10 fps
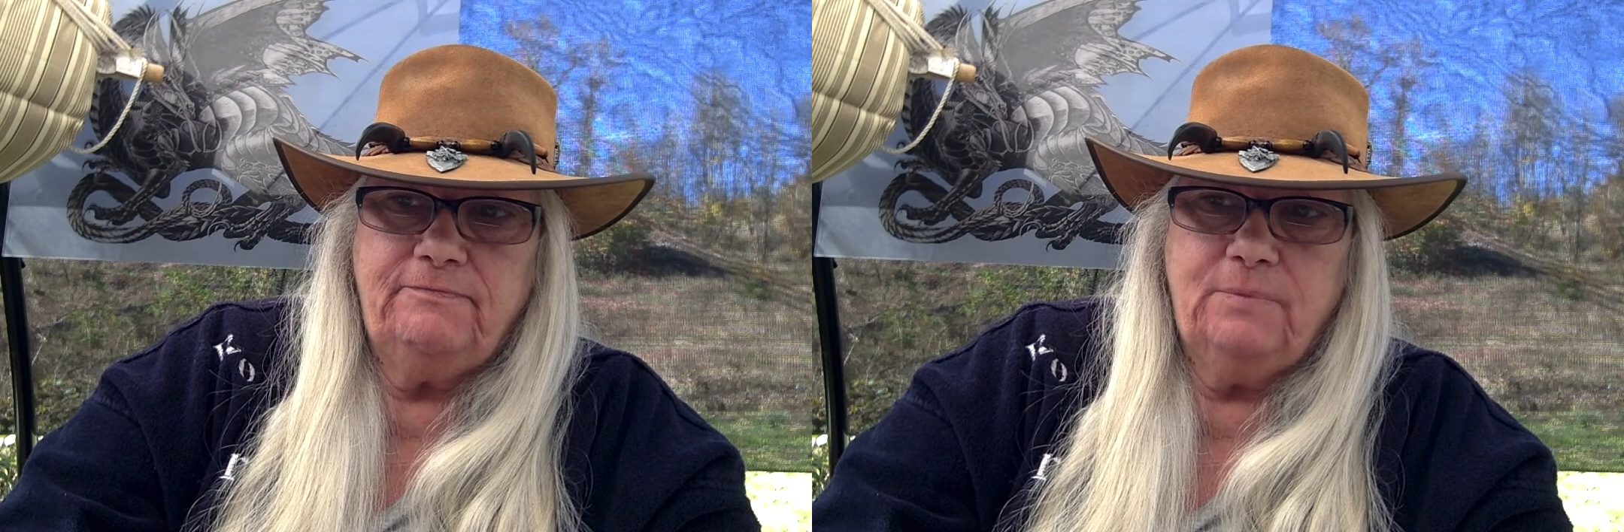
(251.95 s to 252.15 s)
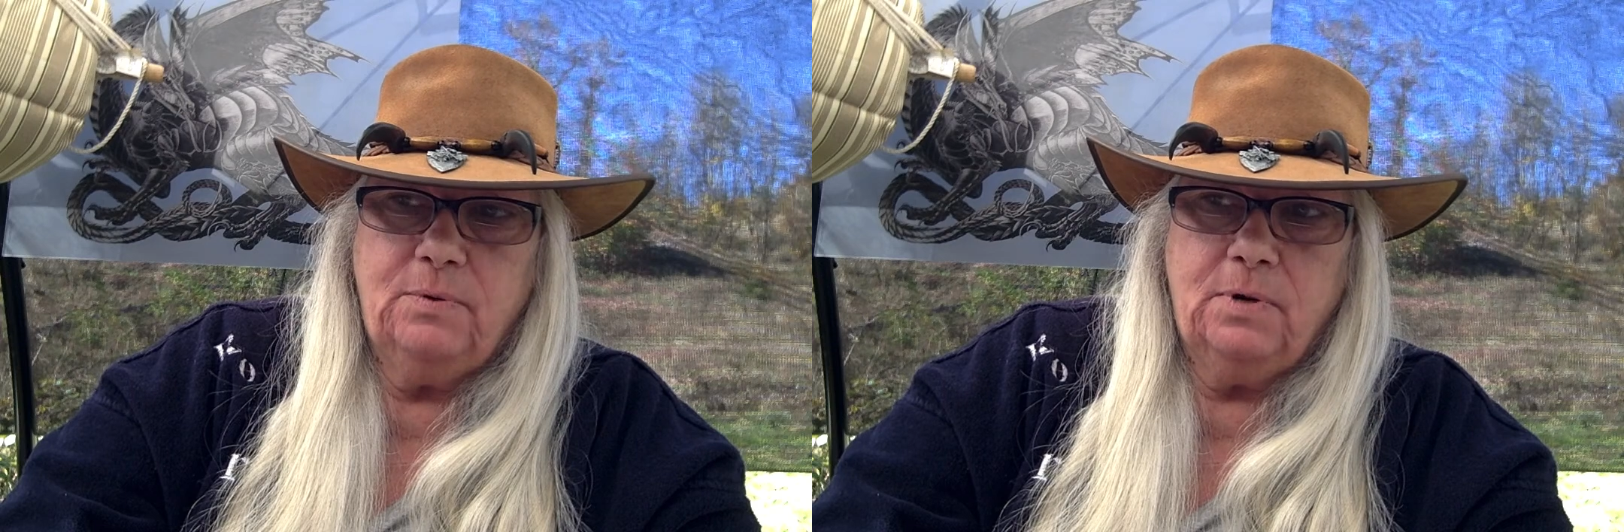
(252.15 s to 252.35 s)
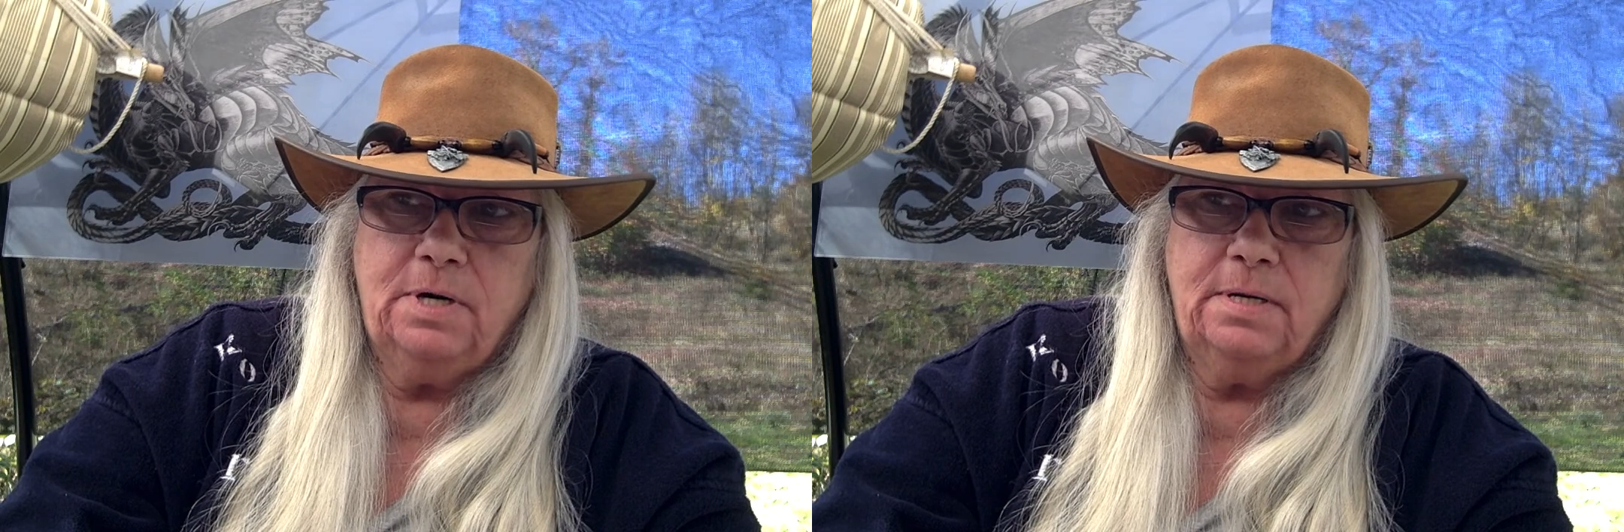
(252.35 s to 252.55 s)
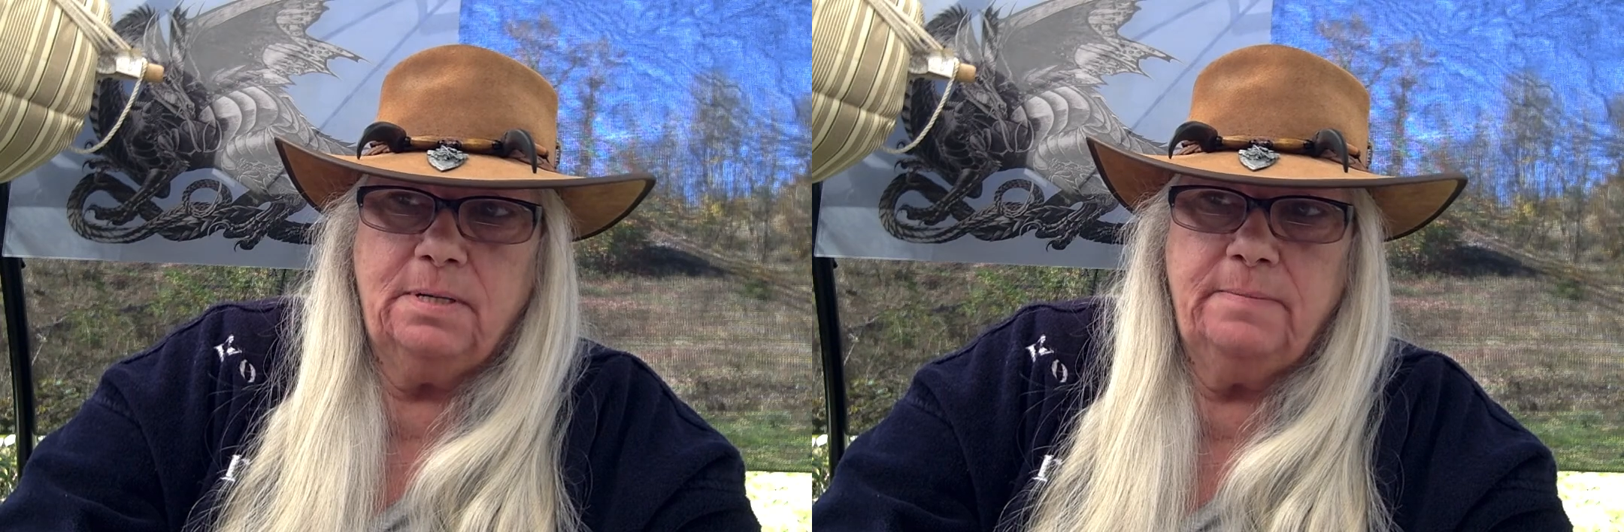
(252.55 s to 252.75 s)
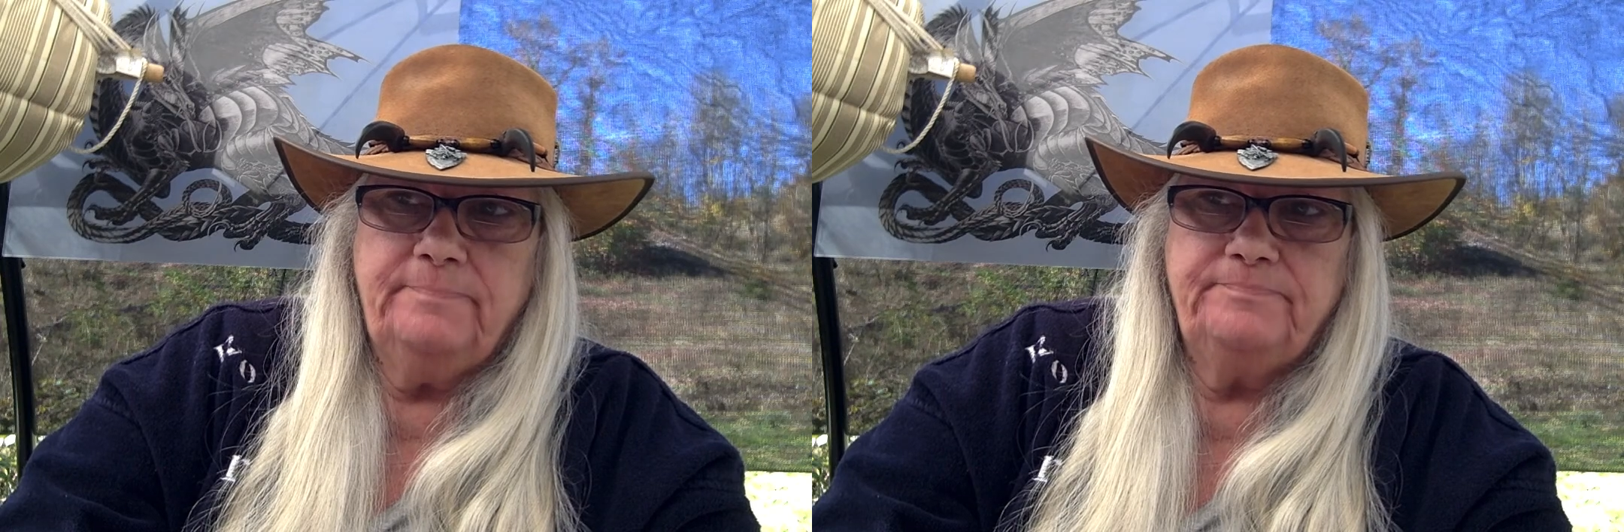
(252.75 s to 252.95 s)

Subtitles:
for